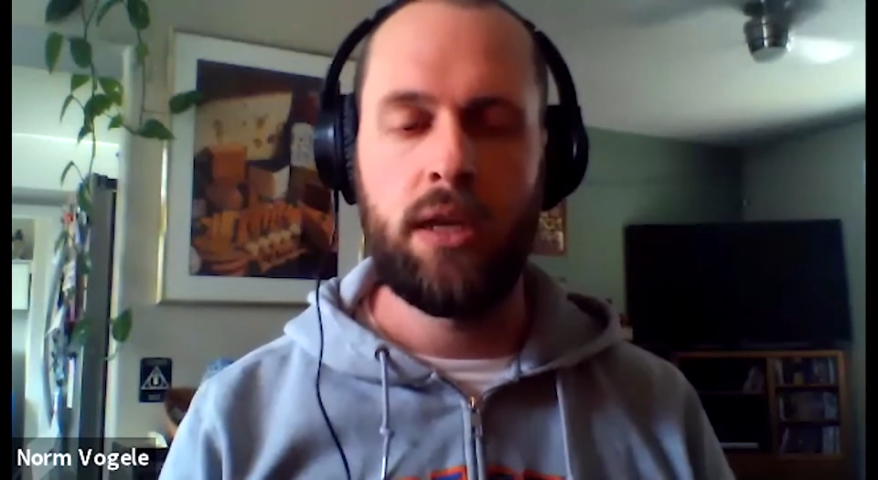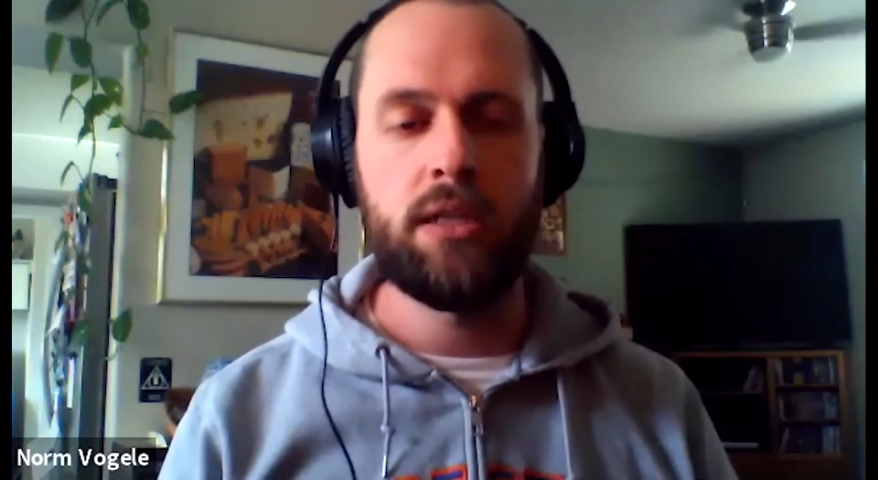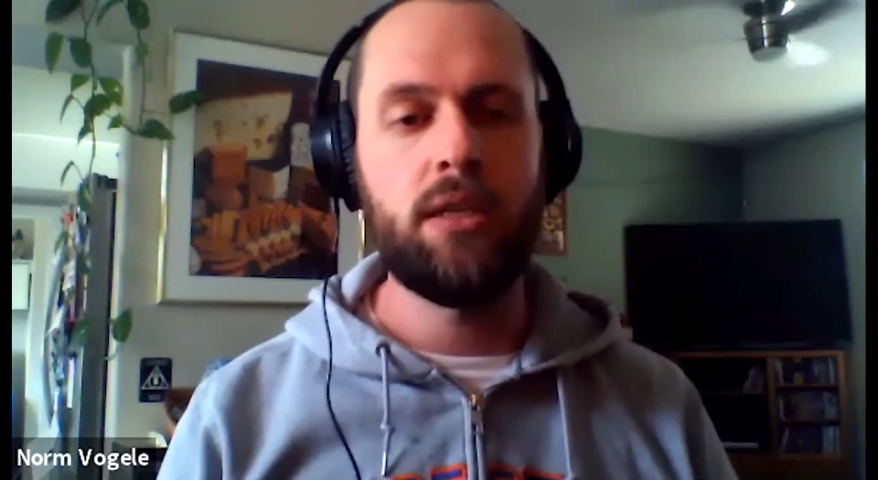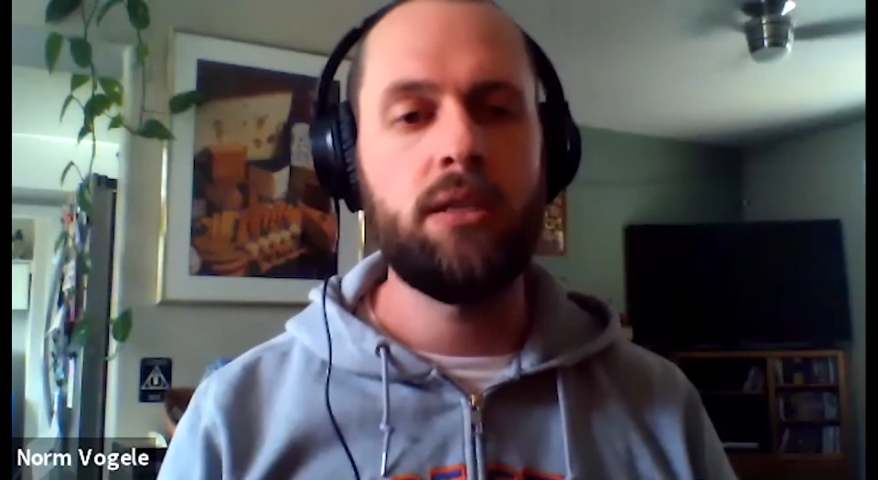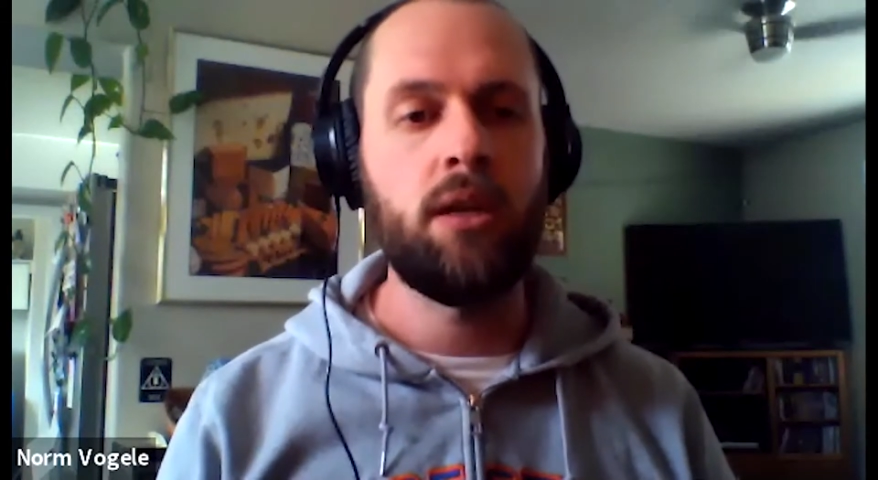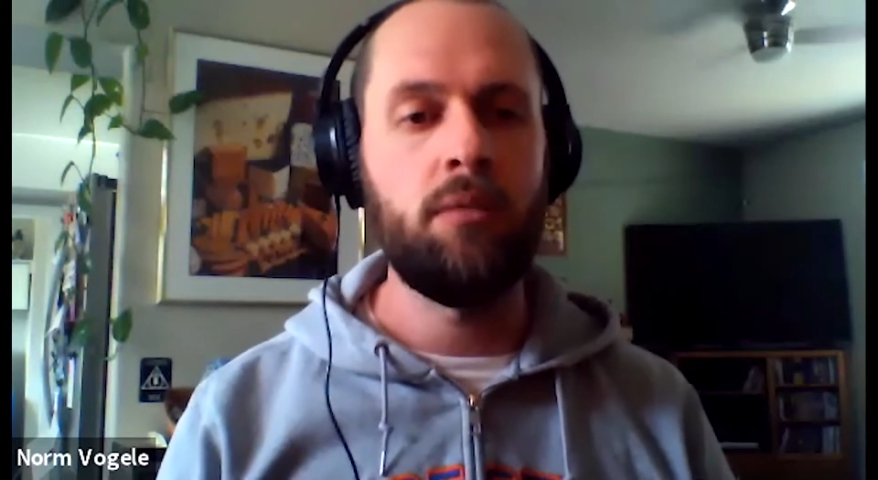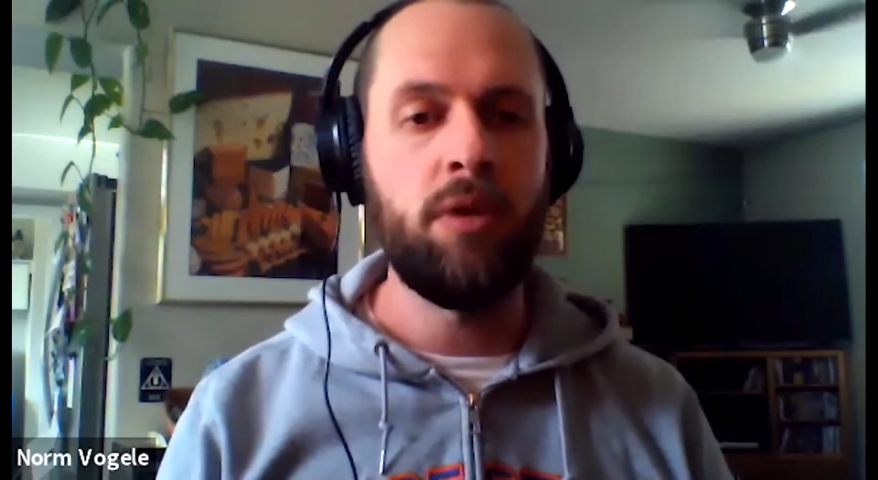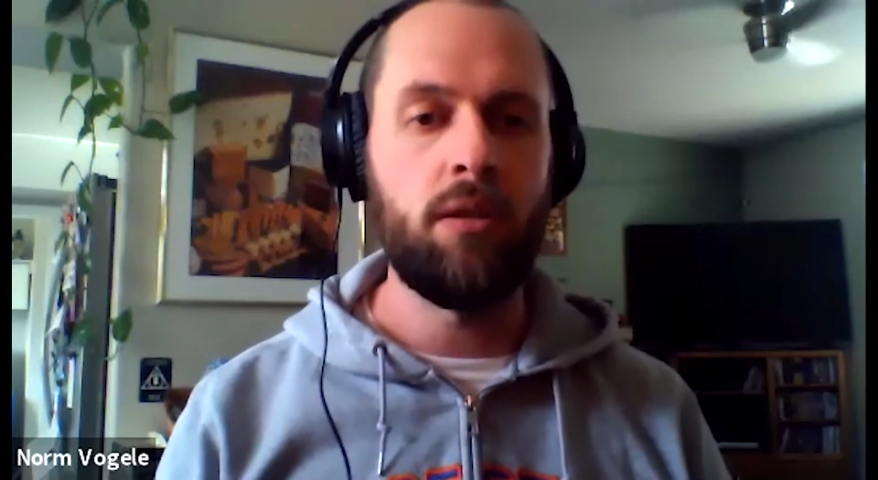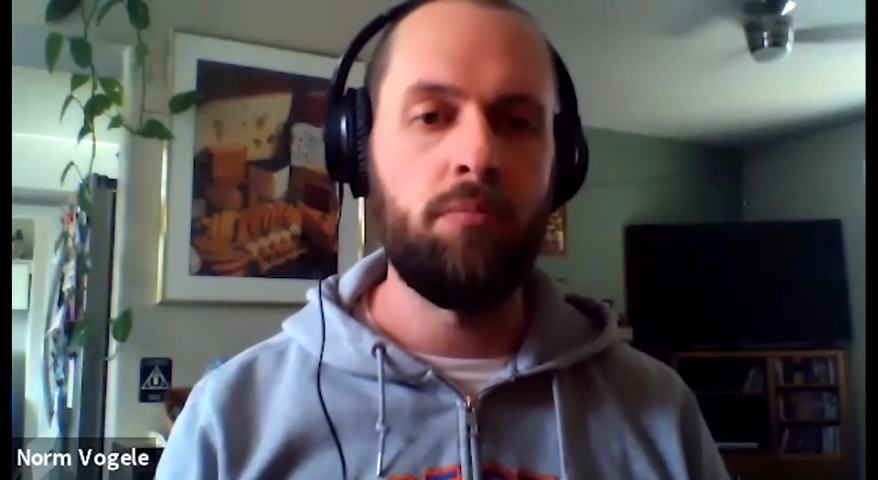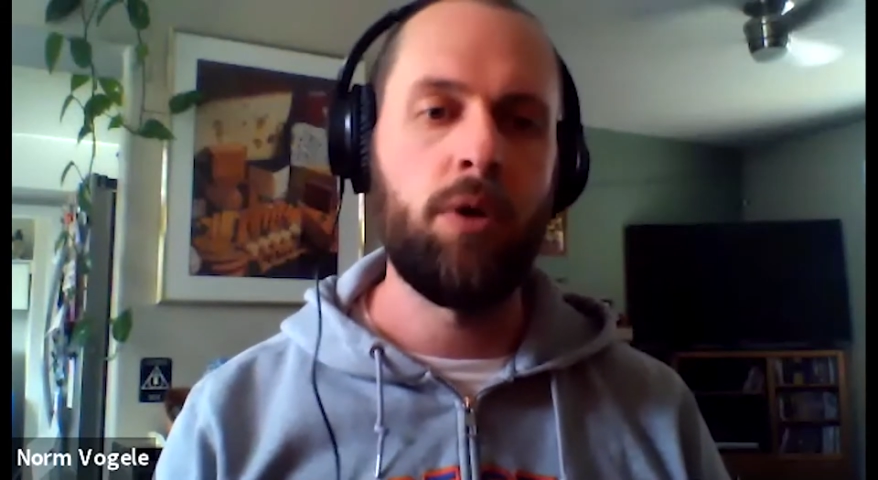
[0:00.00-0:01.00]
Is this going to
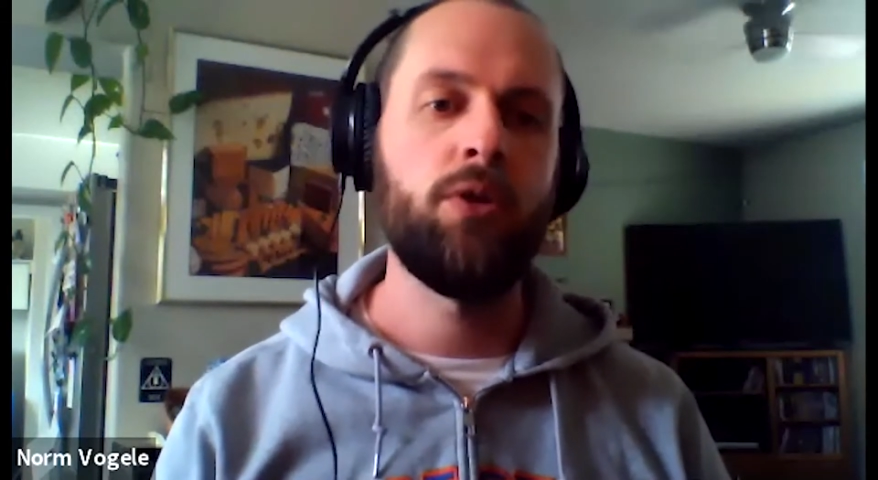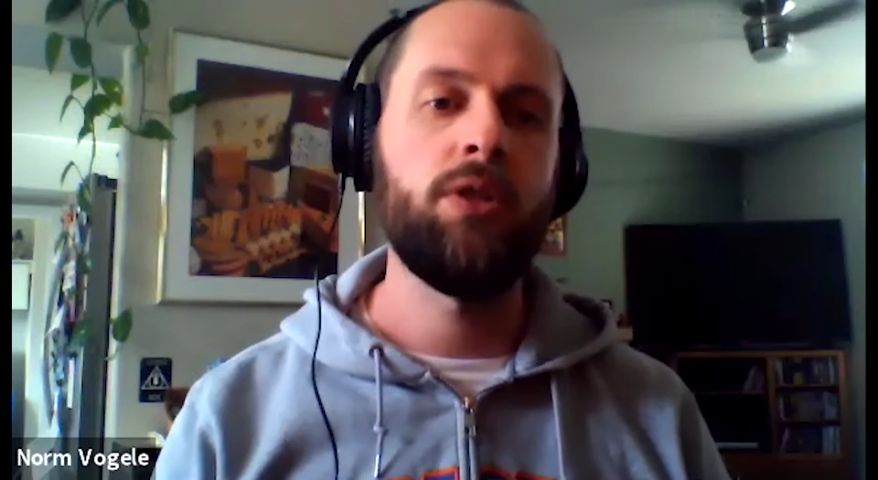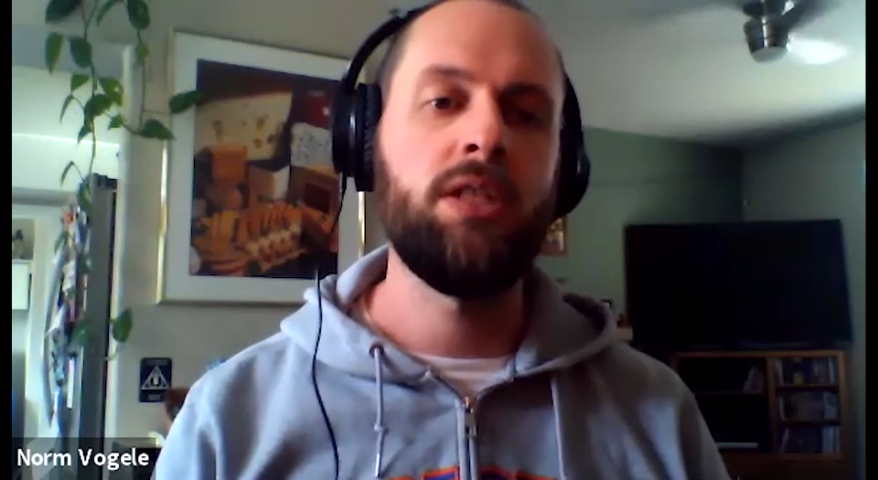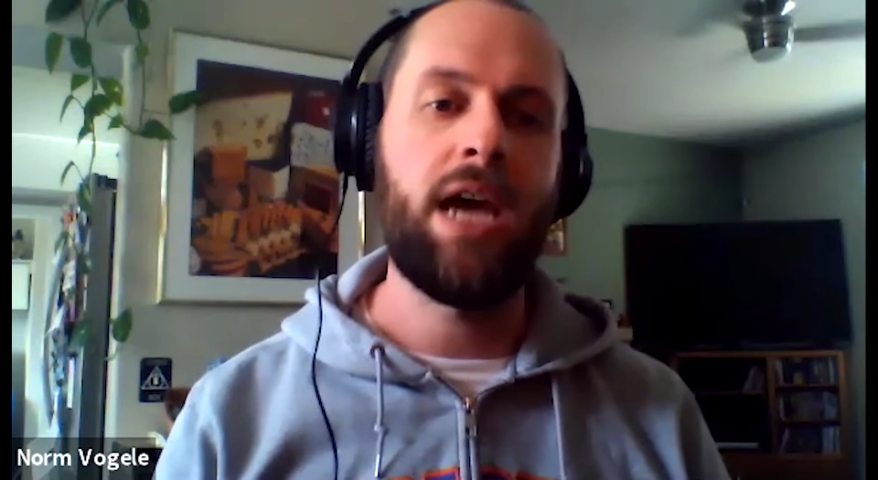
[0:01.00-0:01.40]
be the most